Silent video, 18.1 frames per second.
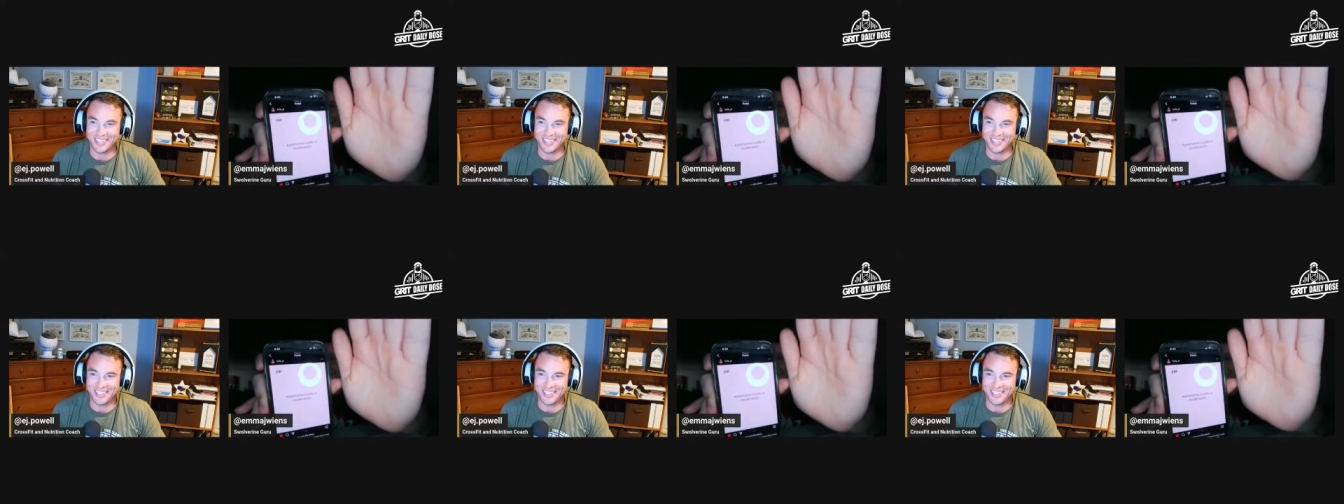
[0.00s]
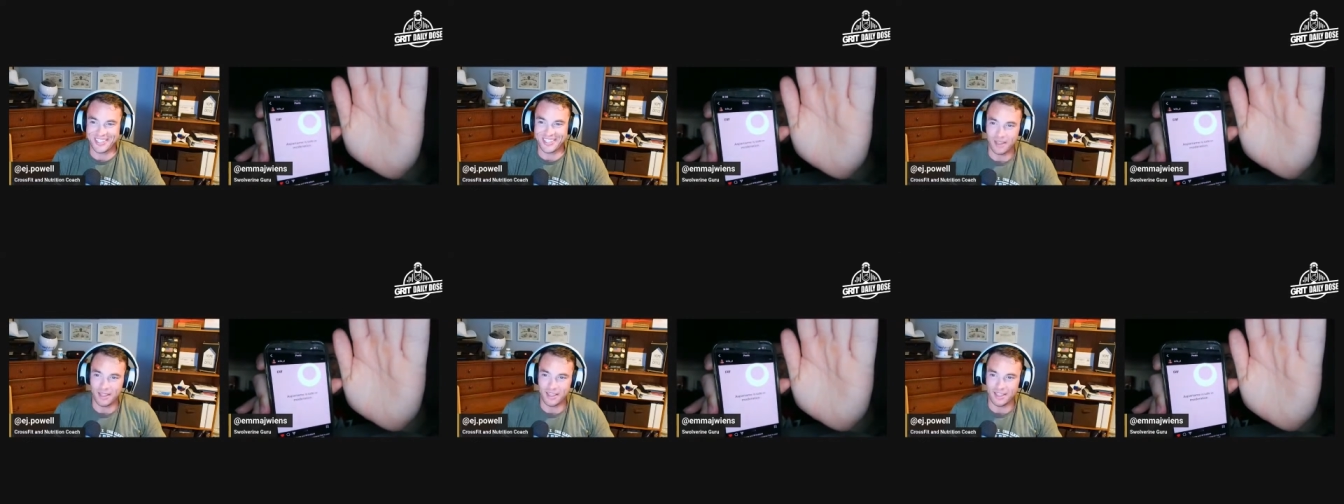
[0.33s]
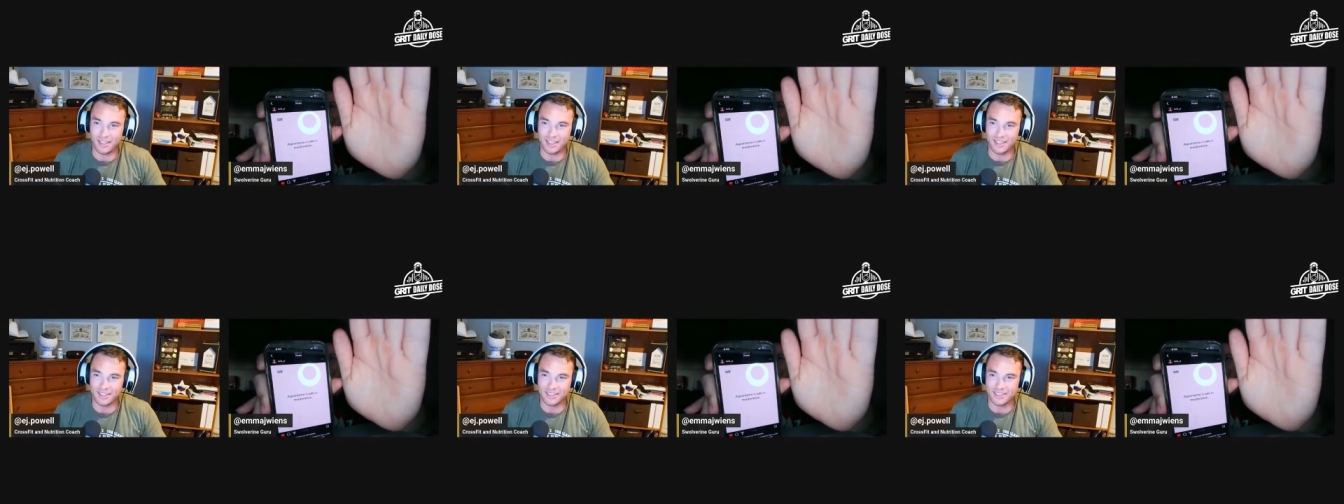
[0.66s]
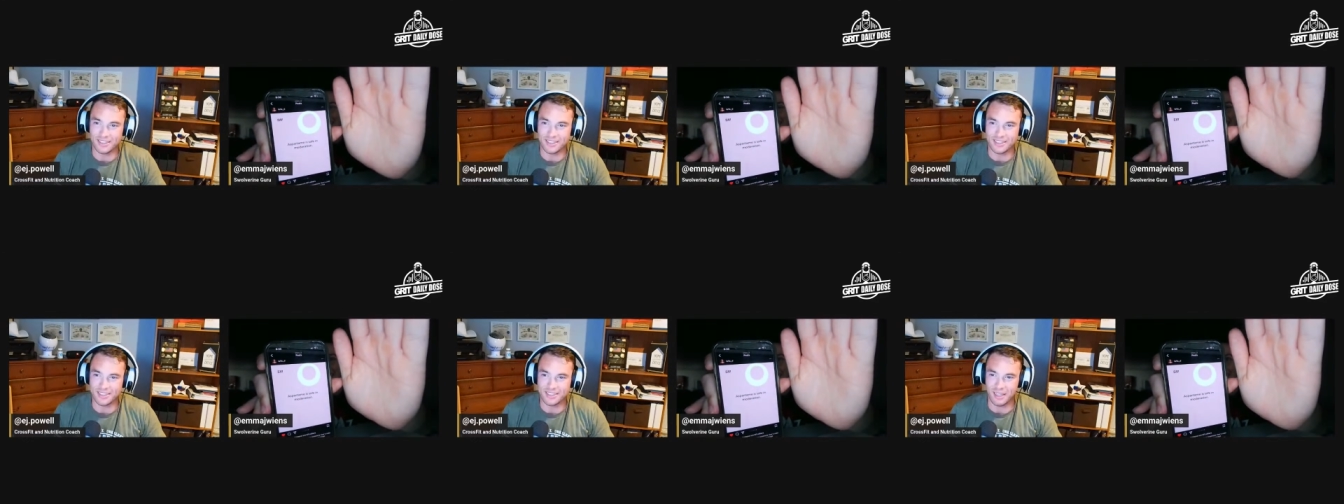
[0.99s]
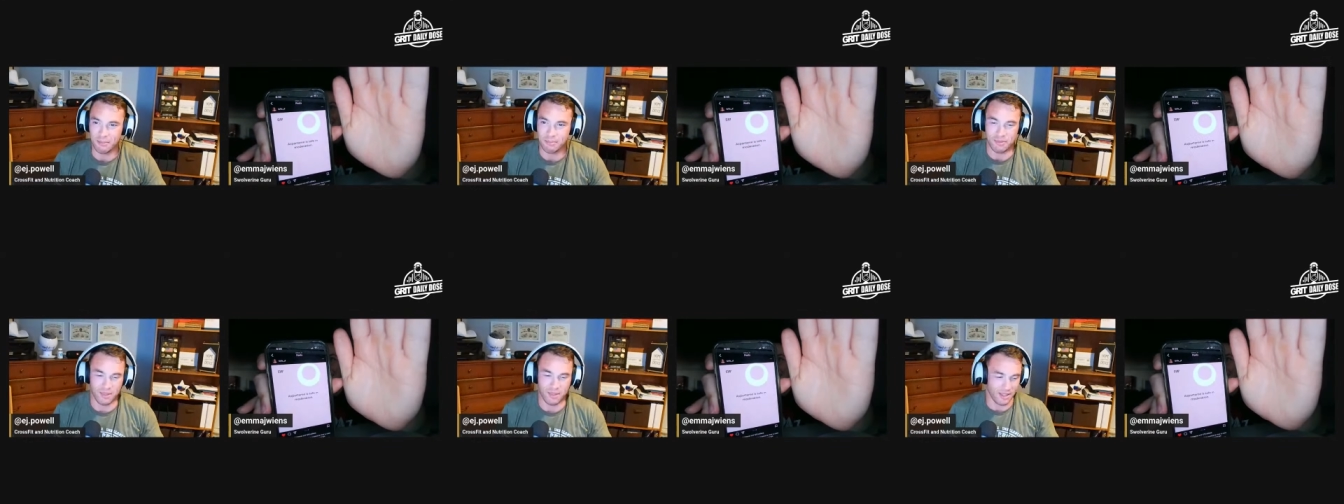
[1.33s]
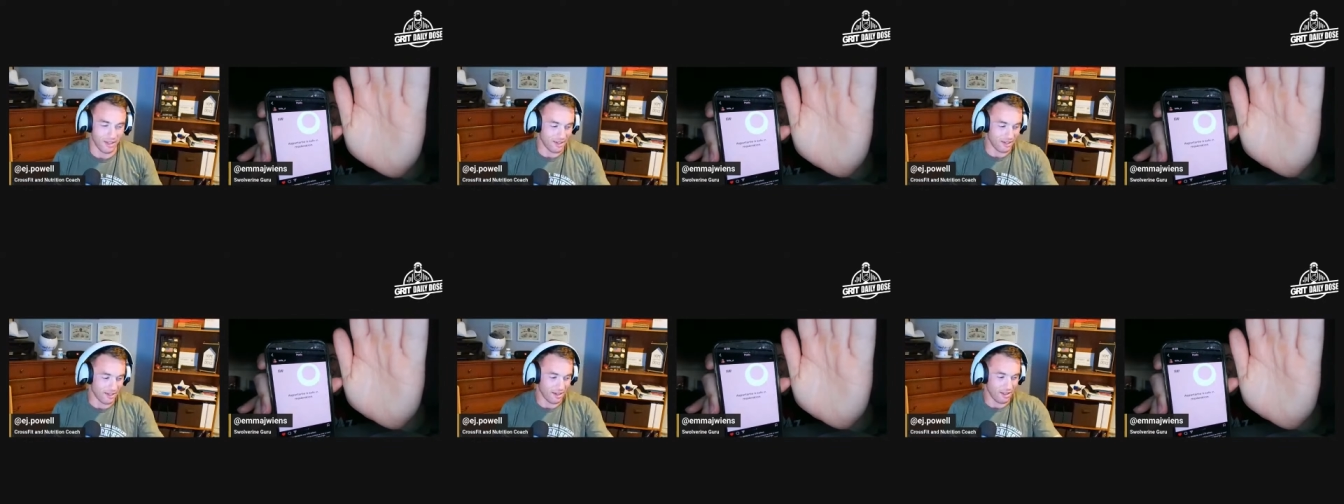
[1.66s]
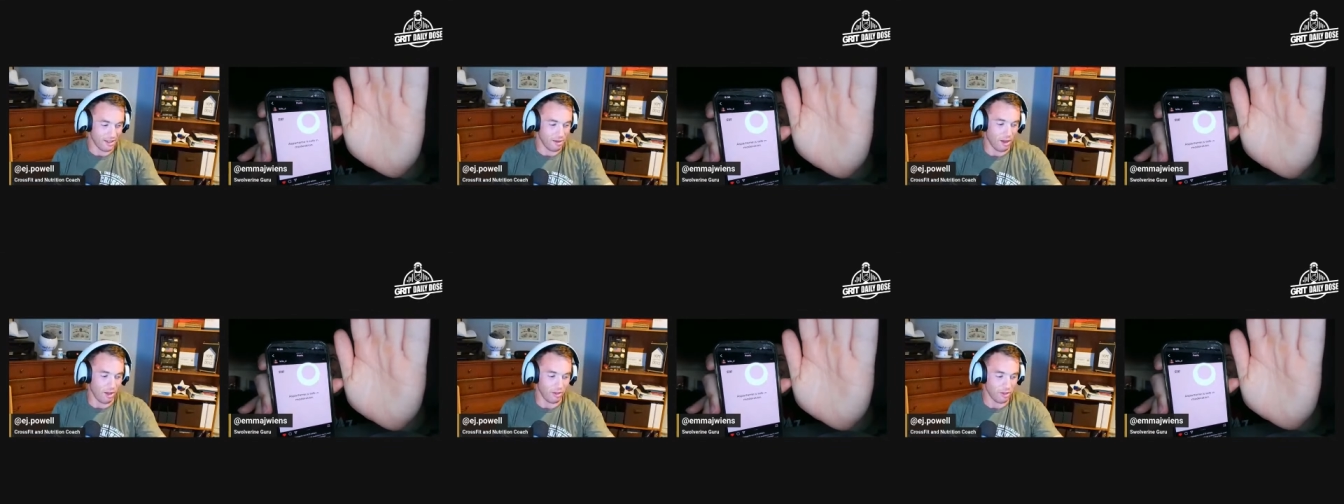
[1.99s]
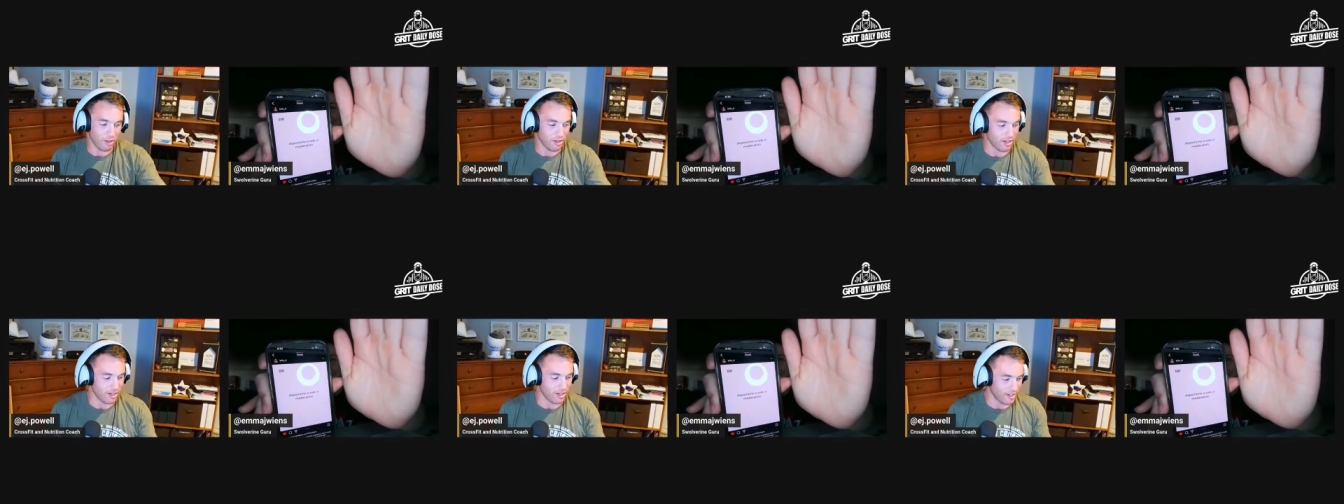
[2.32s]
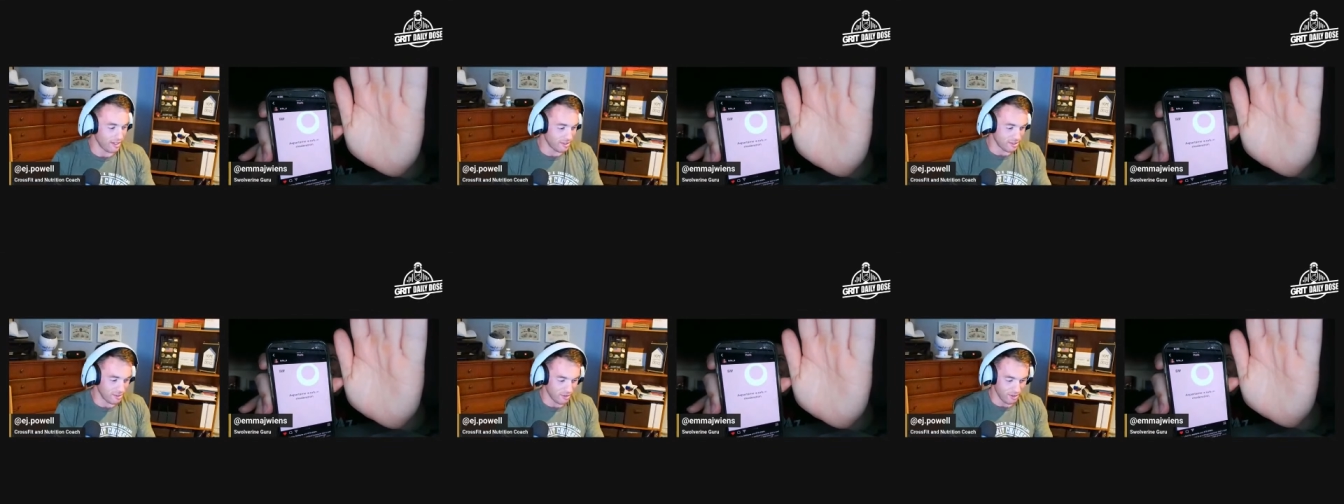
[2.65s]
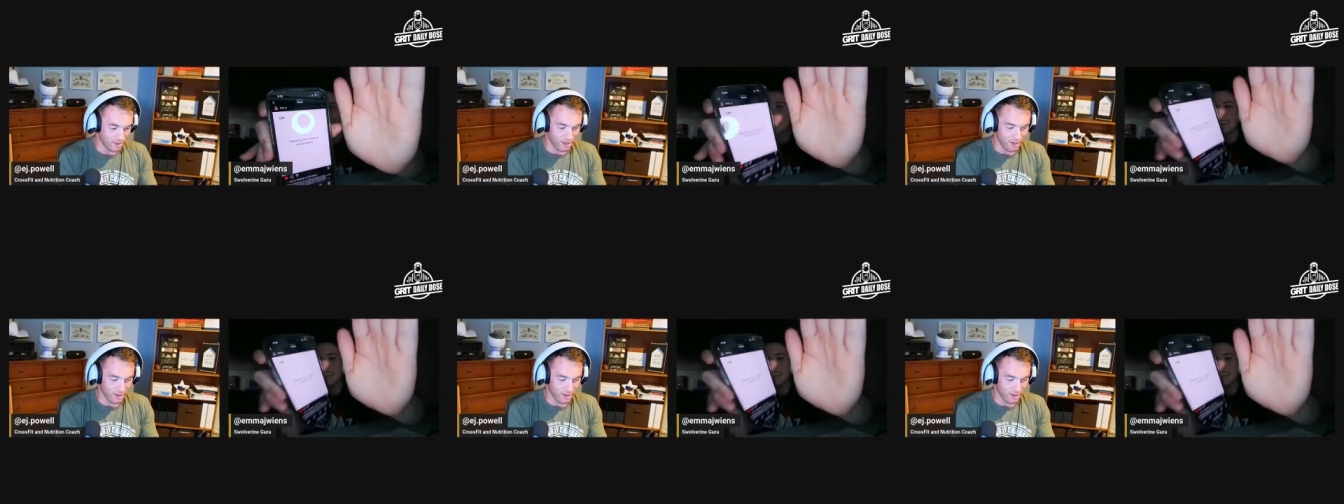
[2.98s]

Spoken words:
Aspartame is something. Y'all look on Instagram.